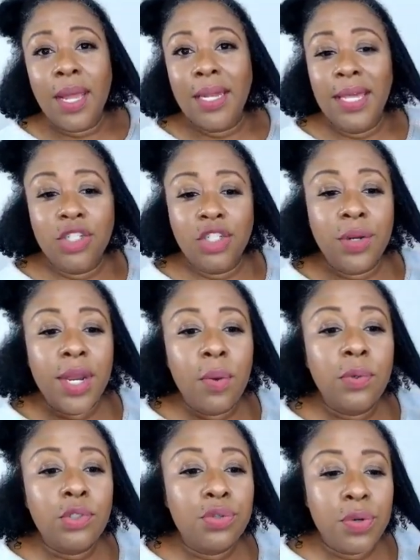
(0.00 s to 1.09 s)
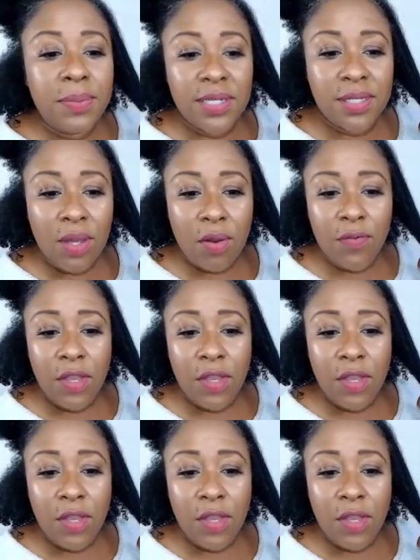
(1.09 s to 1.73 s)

Ladies, your hair will trim itself.